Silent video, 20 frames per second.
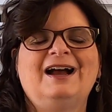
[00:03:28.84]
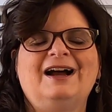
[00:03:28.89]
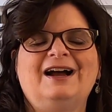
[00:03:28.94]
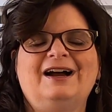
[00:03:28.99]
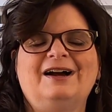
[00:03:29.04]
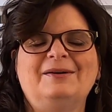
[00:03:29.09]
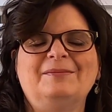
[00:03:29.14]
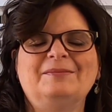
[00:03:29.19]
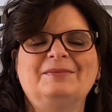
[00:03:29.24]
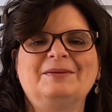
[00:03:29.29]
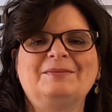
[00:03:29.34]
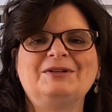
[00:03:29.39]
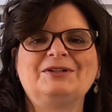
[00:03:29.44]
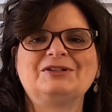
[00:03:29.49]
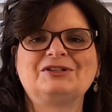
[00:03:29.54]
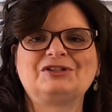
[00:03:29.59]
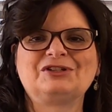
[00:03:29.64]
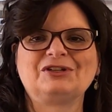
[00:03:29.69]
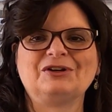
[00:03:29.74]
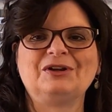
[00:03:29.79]
Let me
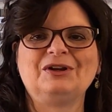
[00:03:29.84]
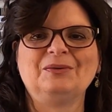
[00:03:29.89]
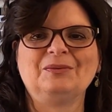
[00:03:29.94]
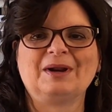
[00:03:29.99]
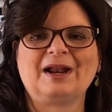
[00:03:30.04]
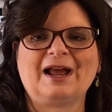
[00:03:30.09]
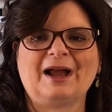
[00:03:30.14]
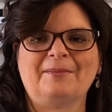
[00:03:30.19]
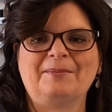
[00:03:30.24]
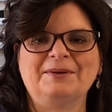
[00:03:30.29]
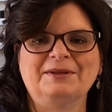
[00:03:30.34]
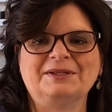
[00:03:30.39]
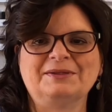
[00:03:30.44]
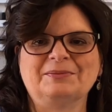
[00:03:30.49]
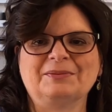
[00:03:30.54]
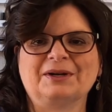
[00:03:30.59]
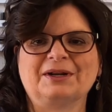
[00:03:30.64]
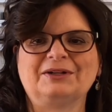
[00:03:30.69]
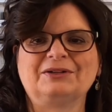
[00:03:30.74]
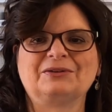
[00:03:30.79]
just show you what happens
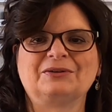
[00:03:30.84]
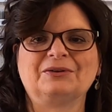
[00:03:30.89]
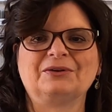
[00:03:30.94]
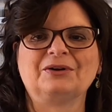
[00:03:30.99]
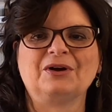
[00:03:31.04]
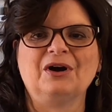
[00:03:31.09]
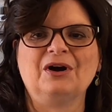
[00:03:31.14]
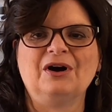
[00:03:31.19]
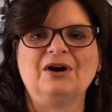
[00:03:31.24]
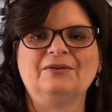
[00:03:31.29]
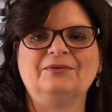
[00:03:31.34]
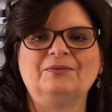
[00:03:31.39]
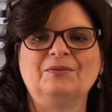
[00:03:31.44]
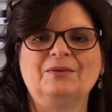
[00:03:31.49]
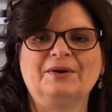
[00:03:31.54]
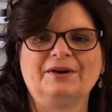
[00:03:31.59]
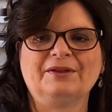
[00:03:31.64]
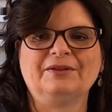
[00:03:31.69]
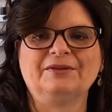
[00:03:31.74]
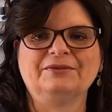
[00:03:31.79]
when I turn off
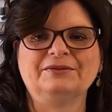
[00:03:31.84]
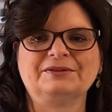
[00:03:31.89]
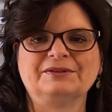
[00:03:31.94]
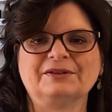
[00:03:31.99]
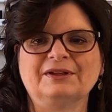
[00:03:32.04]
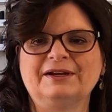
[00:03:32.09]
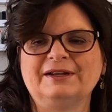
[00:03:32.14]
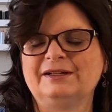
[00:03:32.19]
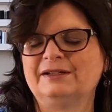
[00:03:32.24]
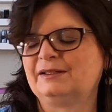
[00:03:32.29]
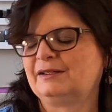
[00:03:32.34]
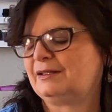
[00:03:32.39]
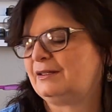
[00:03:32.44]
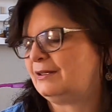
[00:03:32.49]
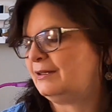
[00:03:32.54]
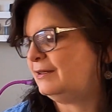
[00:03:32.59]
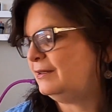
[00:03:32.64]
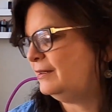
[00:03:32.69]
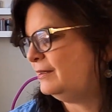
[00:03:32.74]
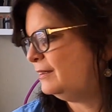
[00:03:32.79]
one of those
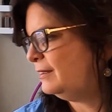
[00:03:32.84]
lights.